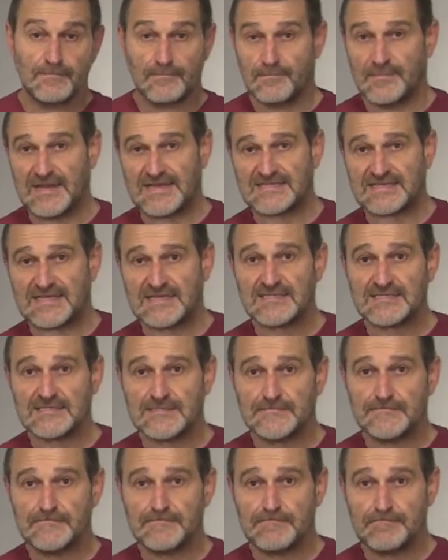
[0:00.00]
Make sense?
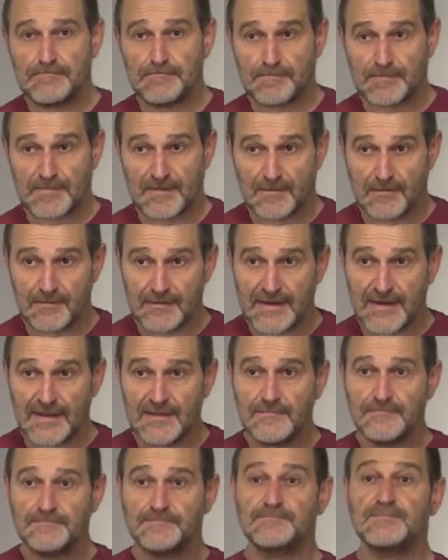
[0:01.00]

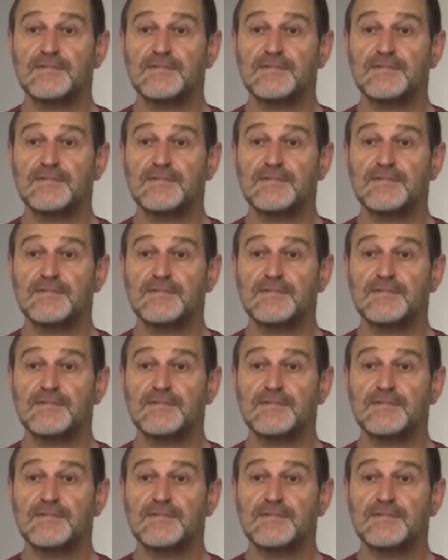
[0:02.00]
Okay.